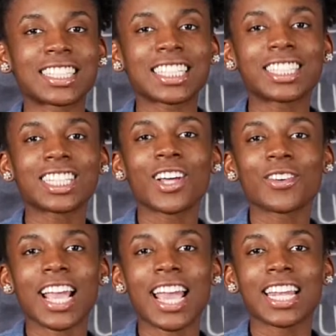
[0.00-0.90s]
is
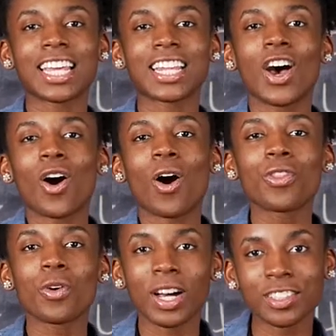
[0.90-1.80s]
located on
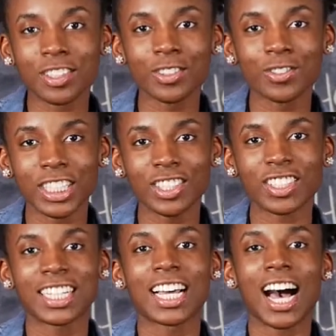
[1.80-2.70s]
the western
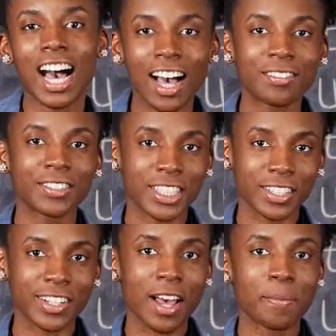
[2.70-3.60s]
region of
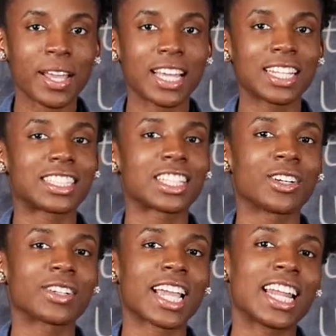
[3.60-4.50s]
Europe, and it's
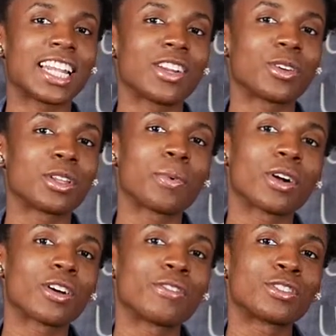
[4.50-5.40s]
located on the
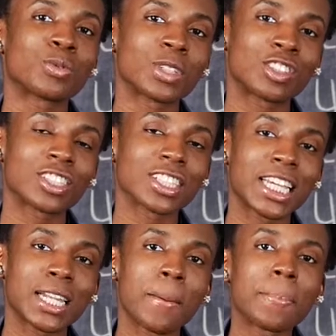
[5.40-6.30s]
border of
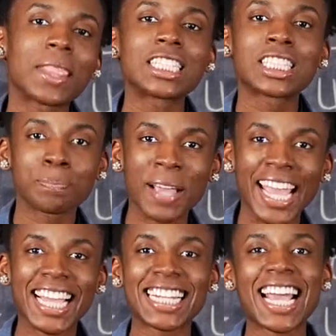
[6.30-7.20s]
Switzerland,
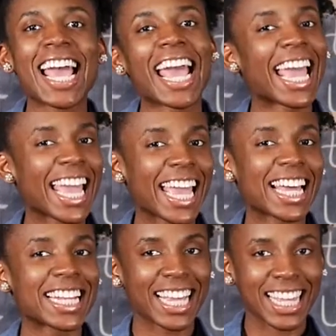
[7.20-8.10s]
Spain,
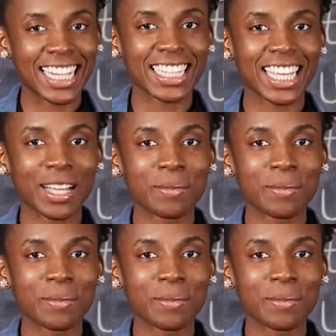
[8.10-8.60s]
and Italy.